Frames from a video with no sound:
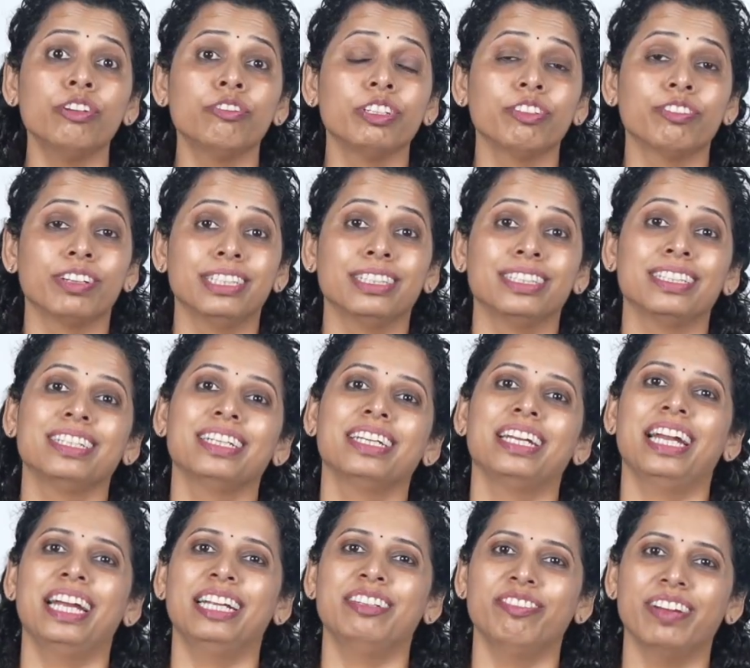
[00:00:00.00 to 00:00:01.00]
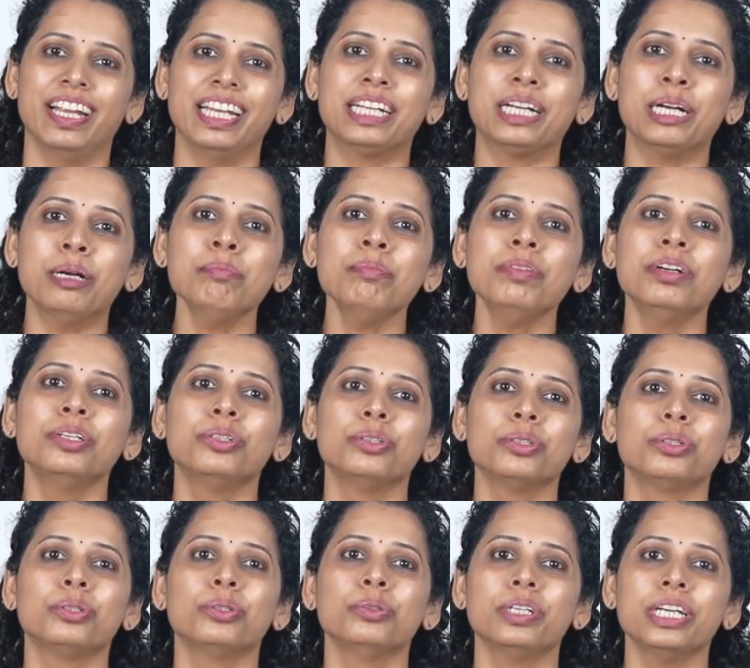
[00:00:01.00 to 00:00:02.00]
everyone and welcome
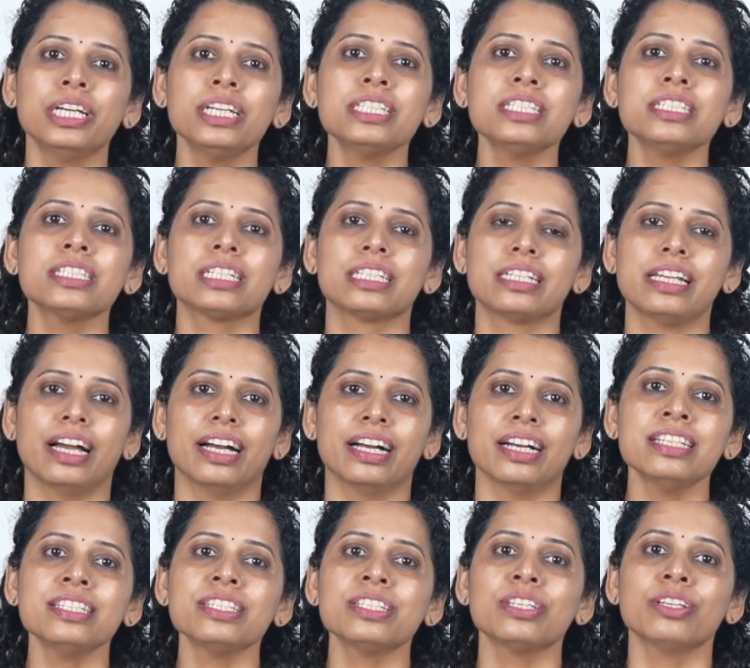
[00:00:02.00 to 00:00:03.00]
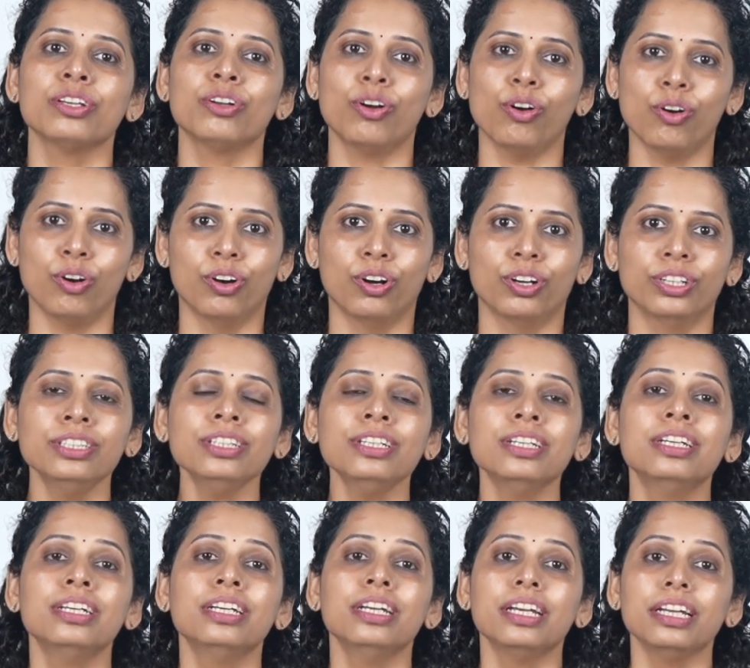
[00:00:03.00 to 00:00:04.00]
to today's class on
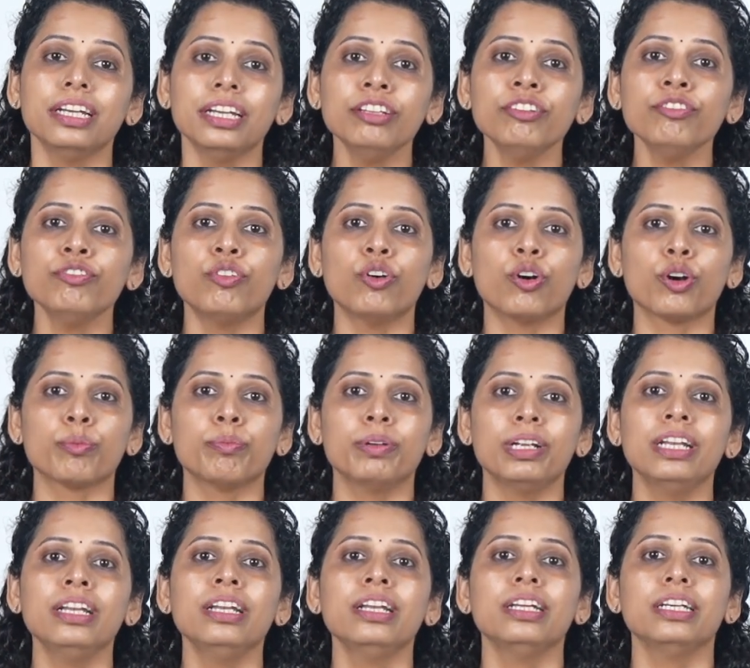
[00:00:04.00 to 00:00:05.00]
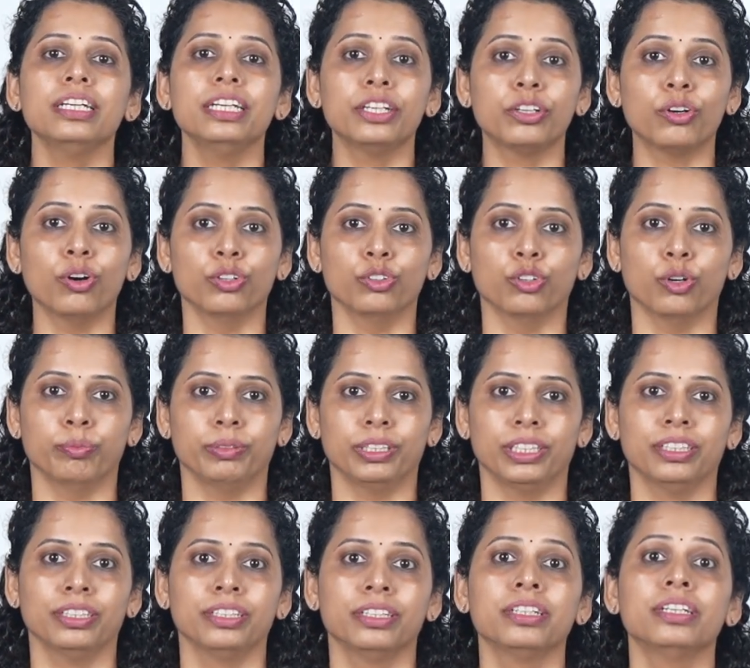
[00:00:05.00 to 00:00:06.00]
informal economy.
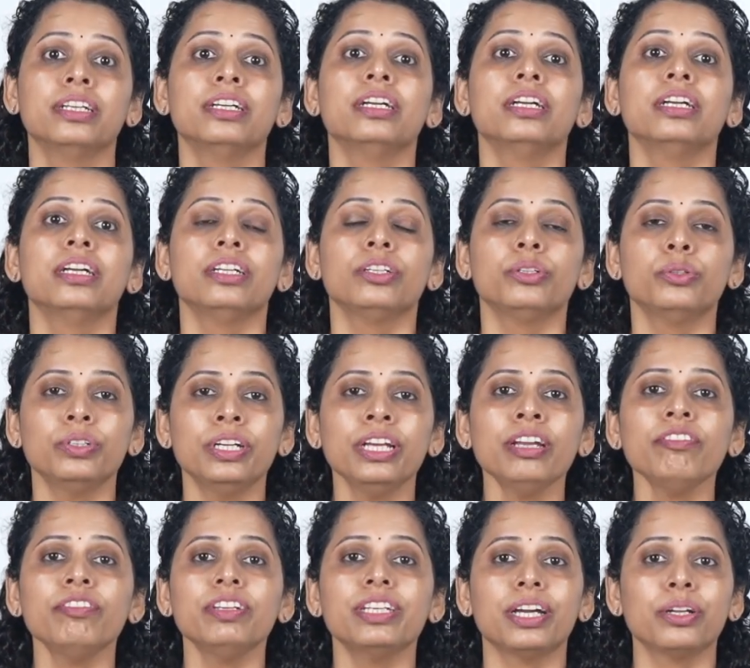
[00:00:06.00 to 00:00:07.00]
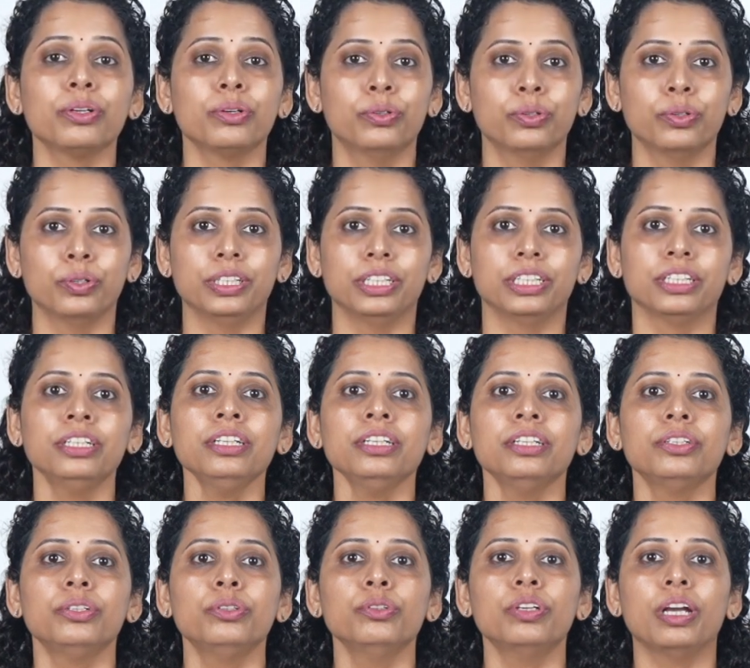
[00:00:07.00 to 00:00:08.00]
Today we are going
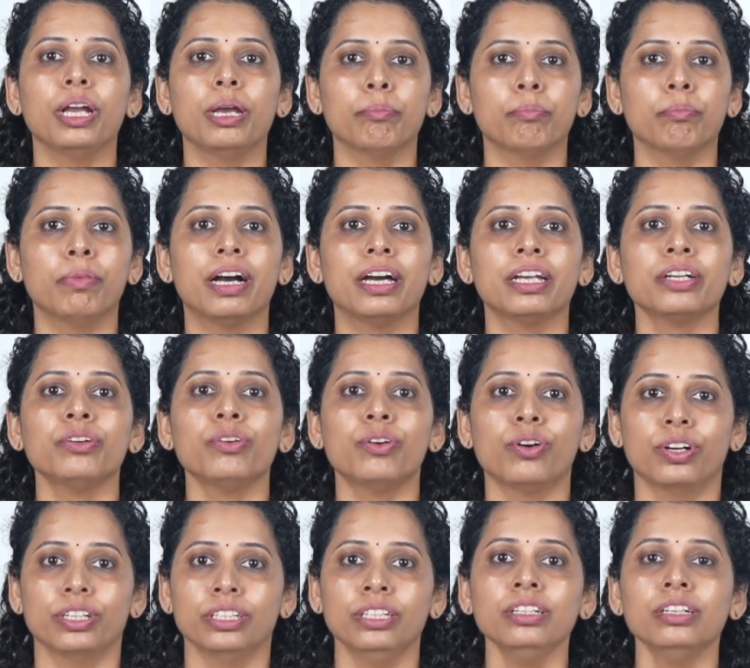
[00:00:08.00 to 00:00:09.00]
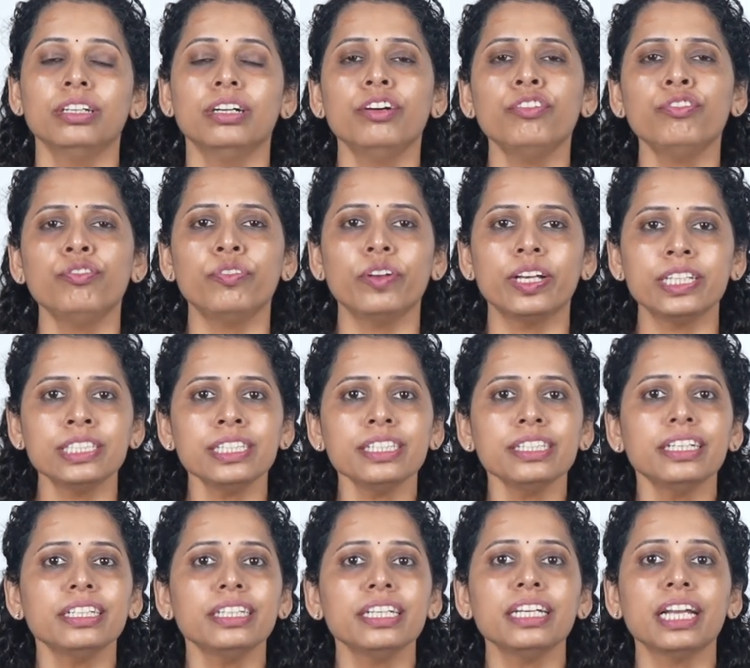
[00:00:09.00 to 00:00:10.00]
to embark on a
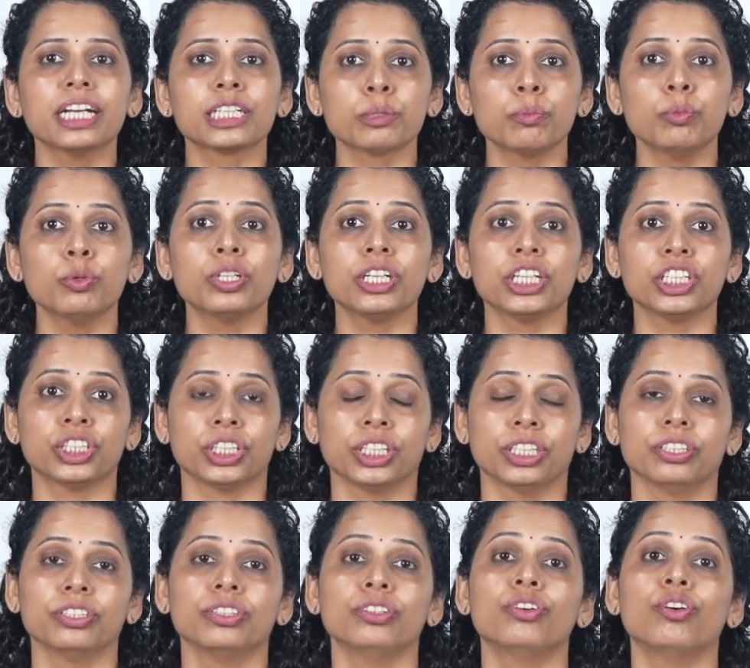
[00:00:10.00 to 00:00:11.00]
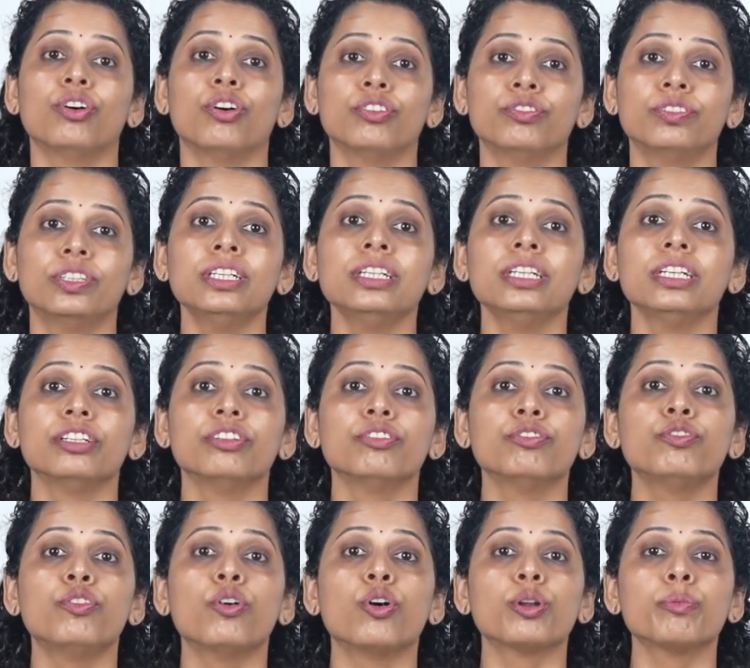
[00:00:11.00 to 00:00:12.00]
fascinating exploration of the
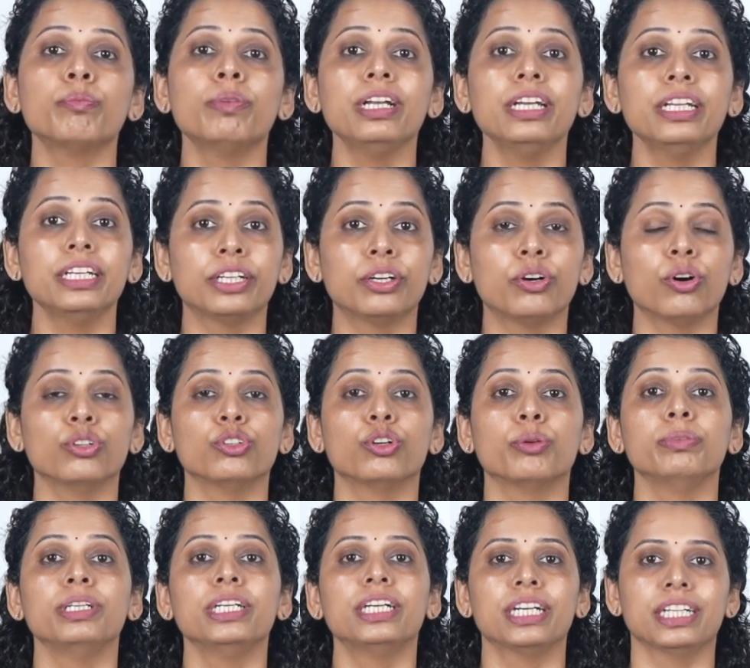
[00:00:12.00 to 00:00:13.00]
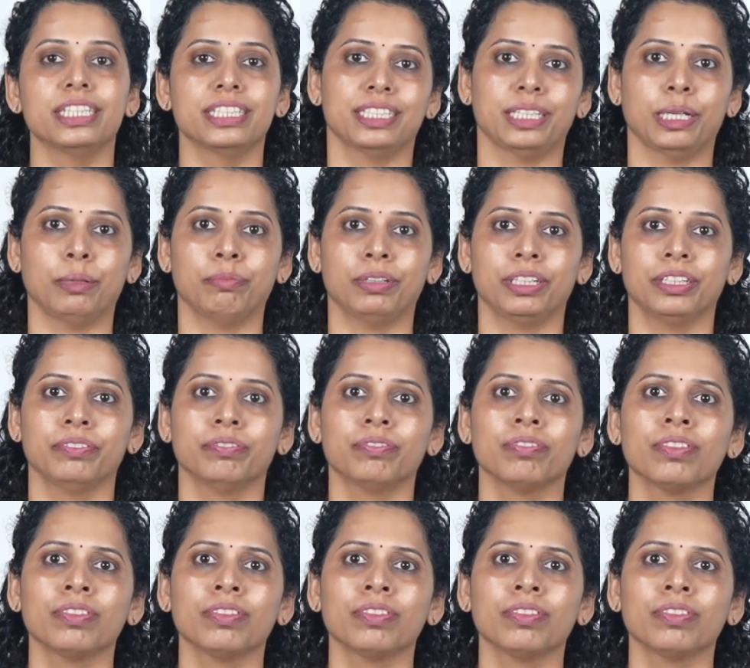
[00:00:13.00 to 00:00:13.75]
informal economy concept.